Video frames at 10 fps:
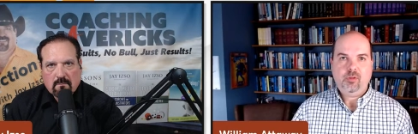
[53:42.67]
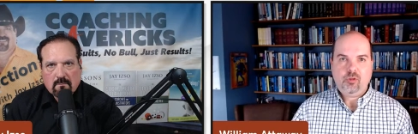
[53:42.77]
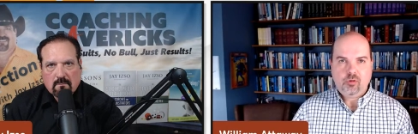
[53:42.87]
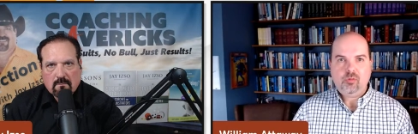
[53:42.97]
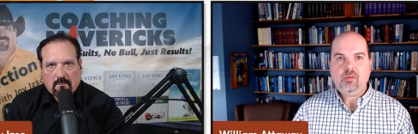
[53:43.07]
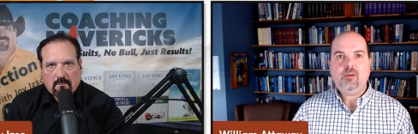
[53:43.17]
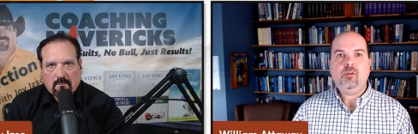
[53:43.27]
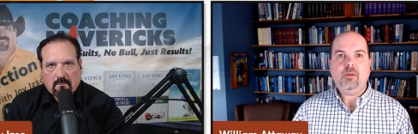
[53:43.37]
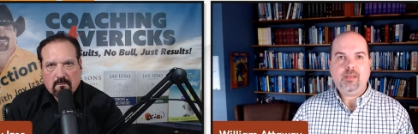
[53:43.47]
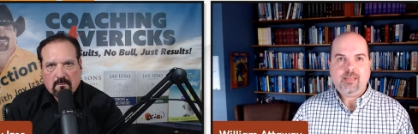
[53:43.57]
Speaker 1: choosing
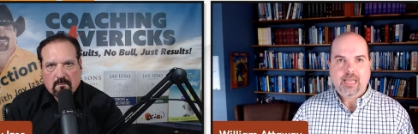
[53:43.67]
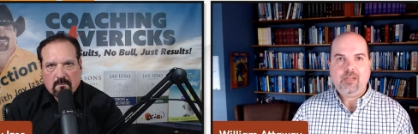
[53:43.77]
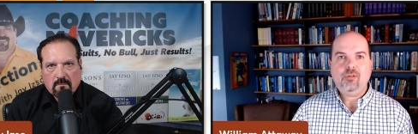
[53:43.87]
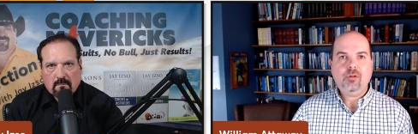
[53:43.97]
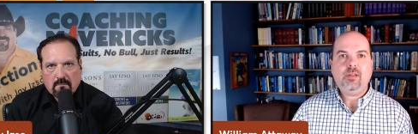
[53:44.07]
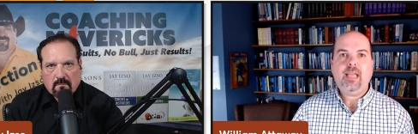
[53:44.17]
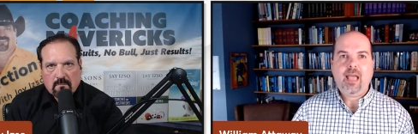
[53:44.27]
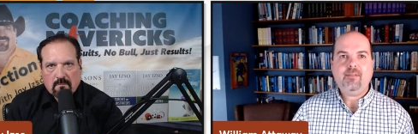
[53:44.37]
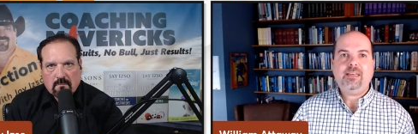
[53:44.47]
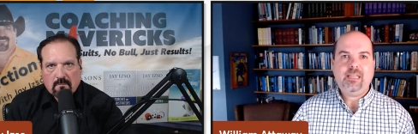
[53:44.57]
to intentionally
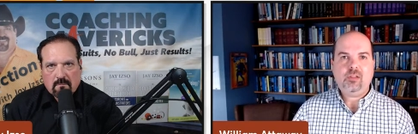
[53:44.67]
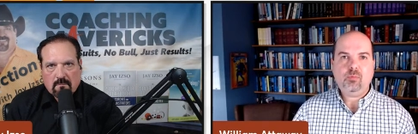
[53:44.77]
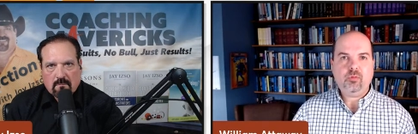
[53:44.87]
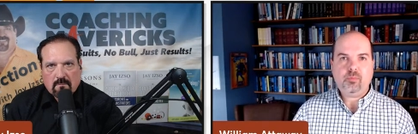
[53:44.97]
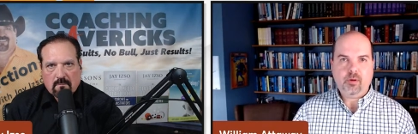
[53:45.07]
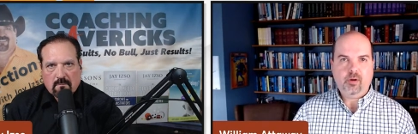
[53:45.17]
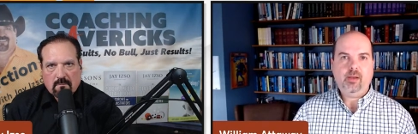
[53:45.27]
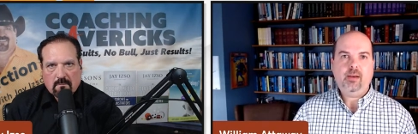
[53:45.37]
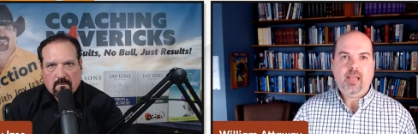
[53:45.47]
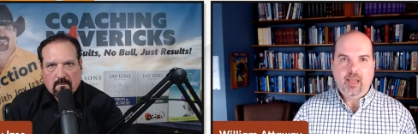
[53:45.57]
have a teachable
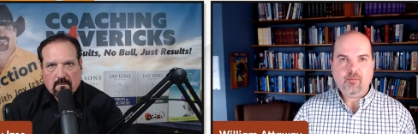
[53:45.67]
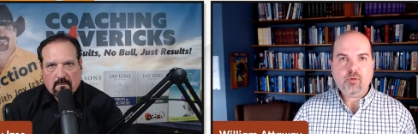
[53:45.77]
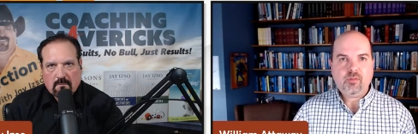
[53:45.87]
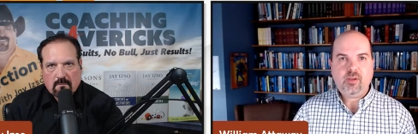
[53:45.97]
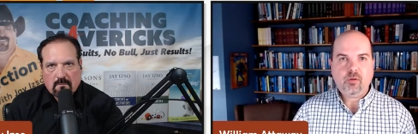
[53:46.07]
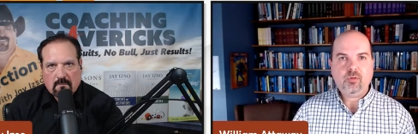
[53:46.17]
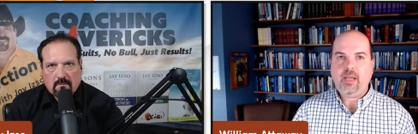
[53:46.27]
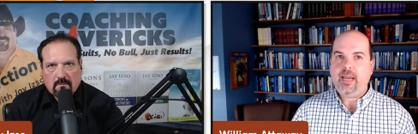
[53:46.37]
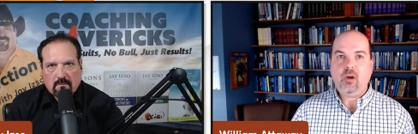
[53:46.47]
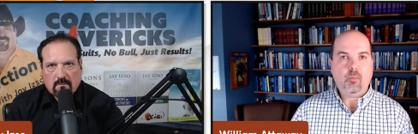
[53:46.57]
spirit every single
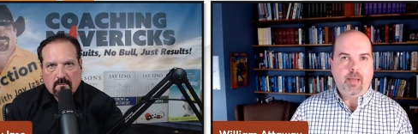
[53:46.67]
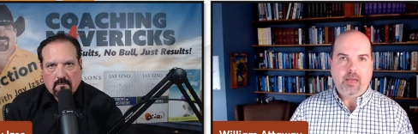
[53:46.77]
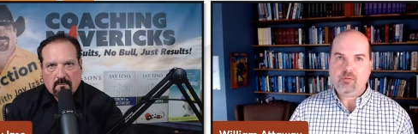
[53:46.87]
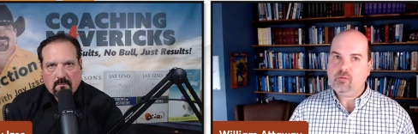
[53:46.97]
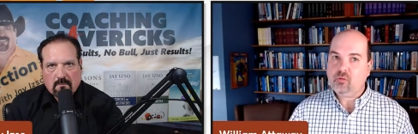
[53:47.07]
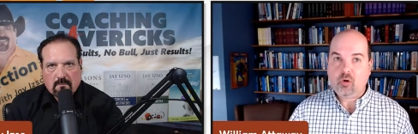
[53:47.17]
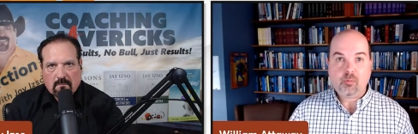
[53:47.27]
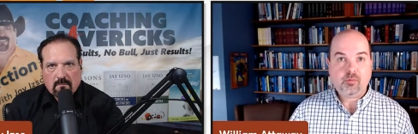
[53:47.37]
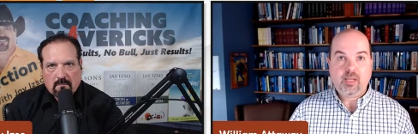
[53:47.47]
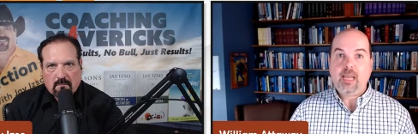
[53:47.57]
day, no matter the
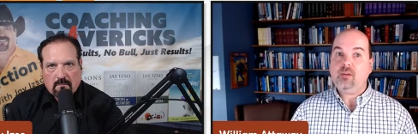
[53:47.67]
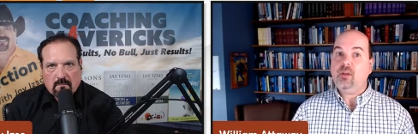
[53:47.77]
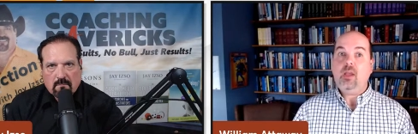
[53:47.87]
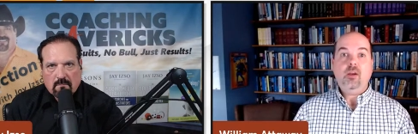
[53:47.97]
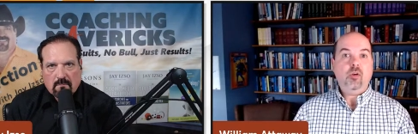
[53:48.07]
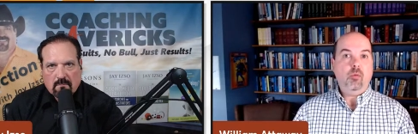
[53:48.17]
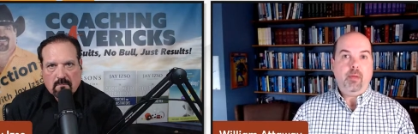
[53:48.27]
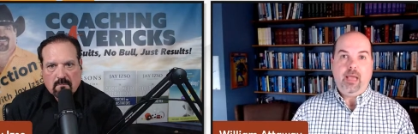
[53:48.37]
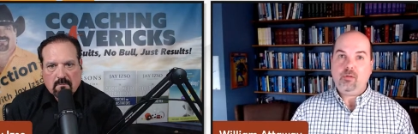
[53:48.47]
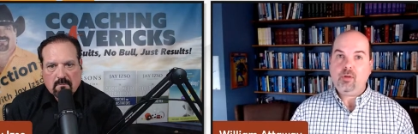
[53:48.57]
circumstance, no
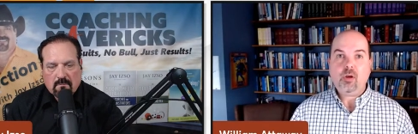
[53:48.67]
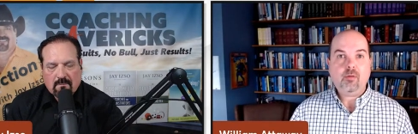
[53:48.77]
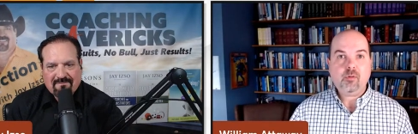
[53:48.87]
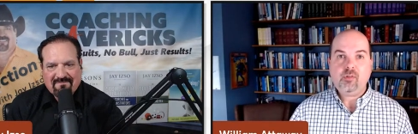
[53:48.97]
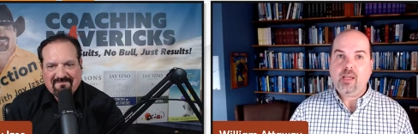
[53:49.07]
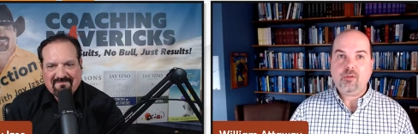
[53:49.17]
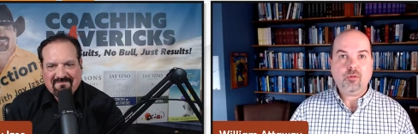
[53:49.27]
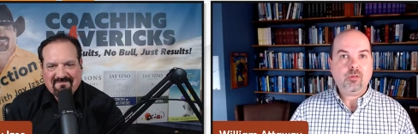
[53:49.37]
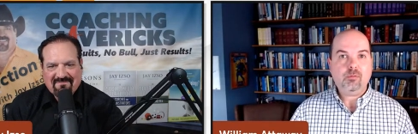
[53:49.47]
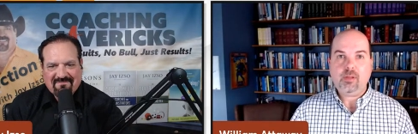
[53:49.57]
matter the
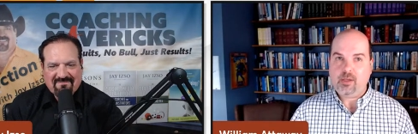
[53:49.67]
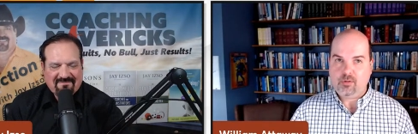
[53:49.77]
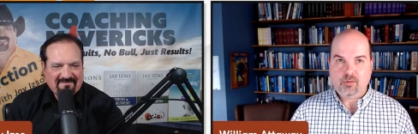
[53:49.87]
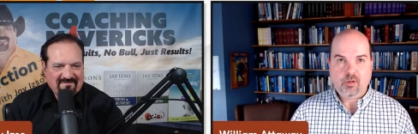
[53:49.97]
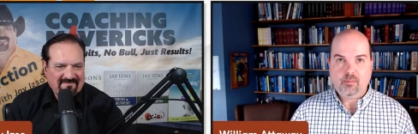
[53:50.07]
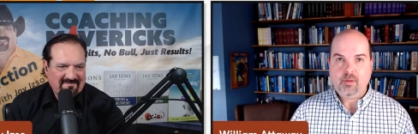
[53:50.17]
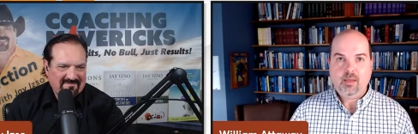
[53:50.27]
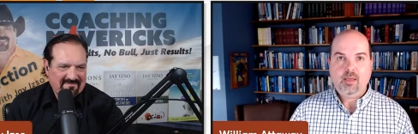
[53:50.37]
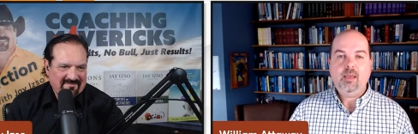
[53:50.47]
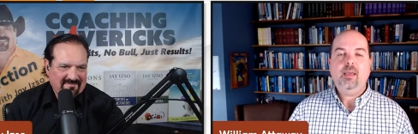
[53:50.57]
conversation or the relationship,
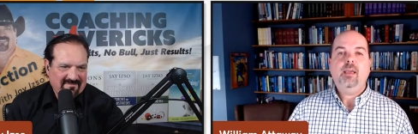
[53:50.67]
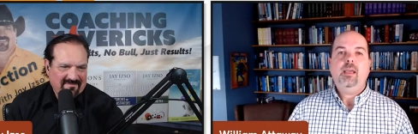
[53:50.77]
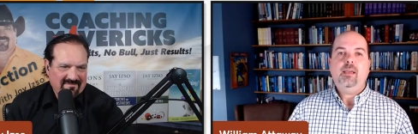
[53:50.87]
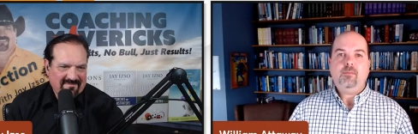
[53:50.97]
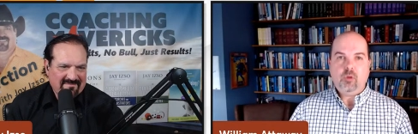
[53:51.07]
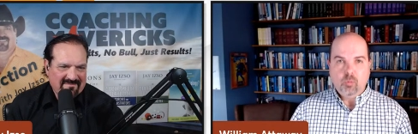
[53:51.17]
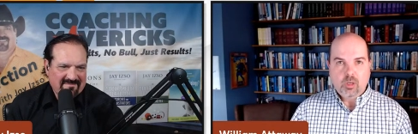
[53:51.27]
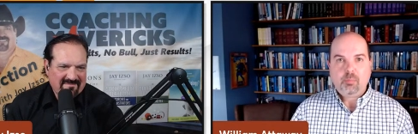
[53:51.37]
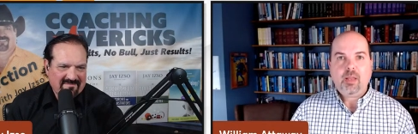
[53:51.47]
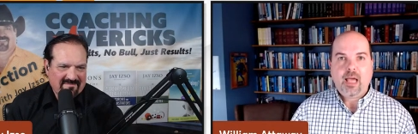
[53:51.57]
if you
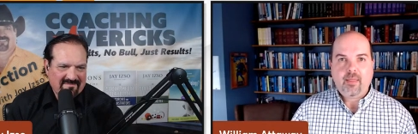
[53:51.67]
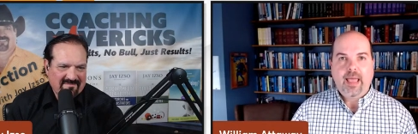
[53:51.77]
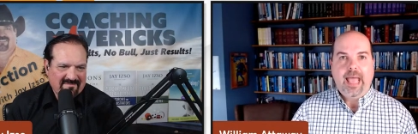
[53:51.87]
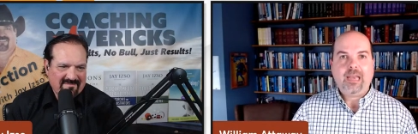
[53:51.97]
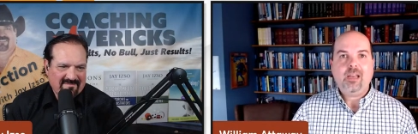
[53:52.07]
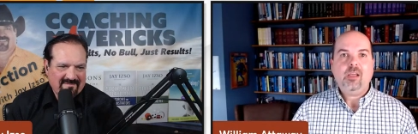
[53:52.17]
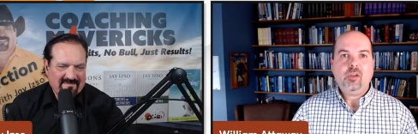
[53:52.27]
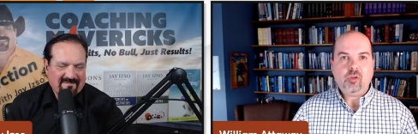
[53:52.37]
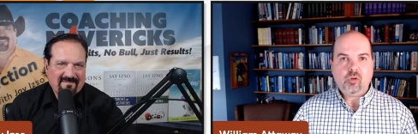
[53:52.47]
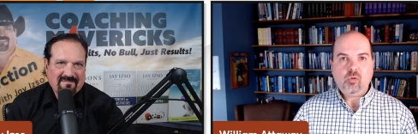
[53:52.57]
will apply that,
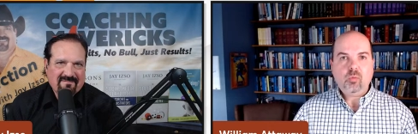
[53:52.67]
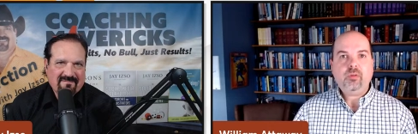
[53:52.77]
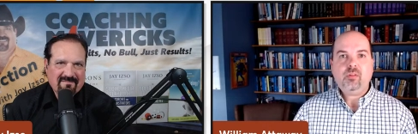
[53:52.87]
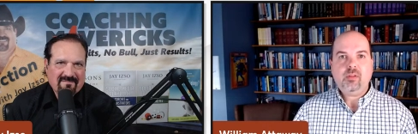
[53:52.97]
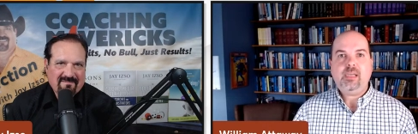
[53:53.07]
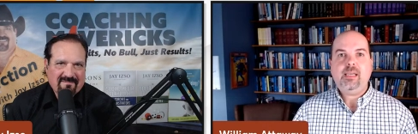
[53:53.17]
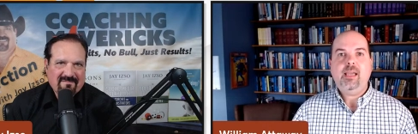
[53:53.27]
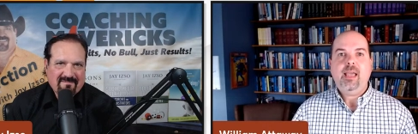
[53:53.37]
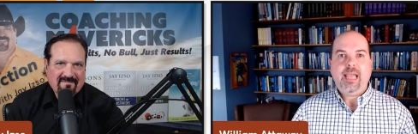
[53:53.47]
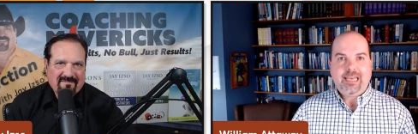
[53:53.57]
you will see
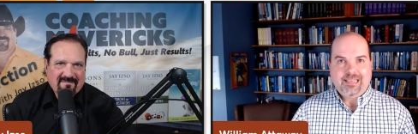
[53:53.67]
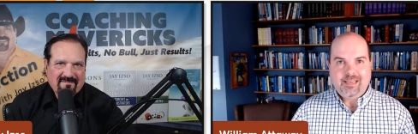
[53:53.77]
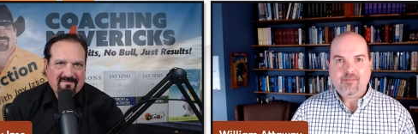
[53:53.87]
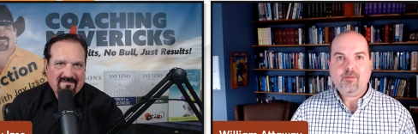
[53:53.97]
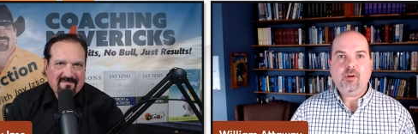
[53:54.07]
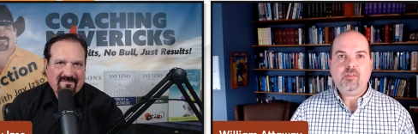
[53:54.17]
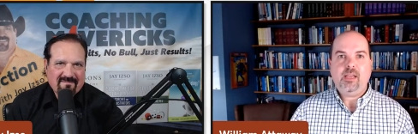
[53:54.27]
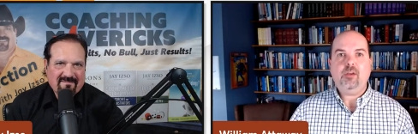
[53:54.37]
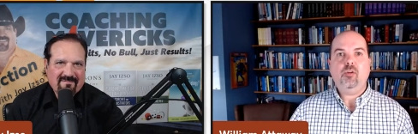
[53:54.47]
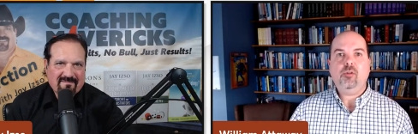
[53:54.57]
a difference
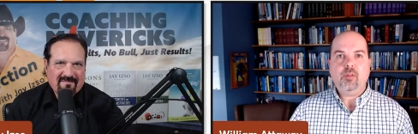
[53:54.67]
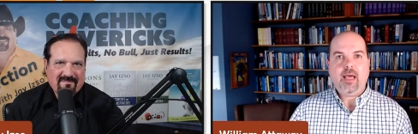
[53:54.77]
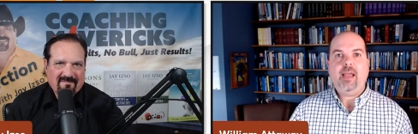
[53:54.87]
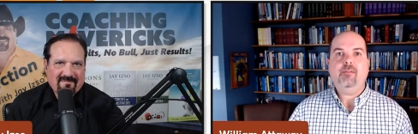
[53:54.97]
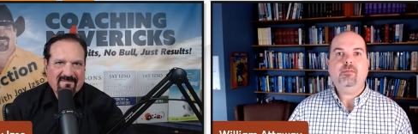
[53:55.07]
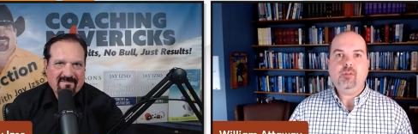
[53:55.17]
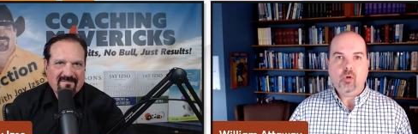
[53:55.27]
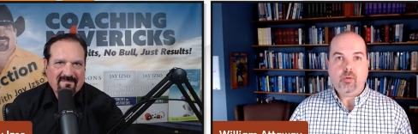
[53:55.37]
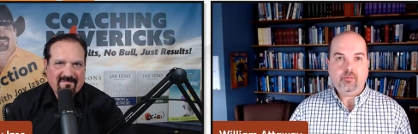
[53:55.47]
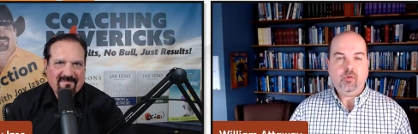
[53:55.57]
in your life
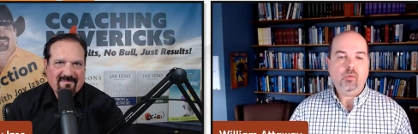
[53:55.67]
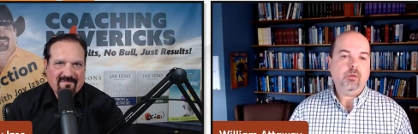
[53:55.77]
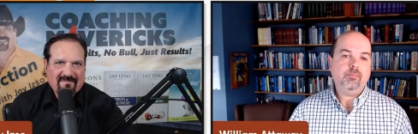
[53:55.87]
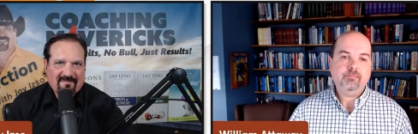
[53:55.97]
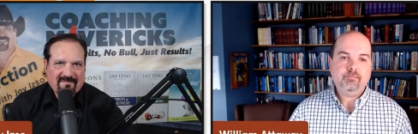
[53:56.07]
going forward.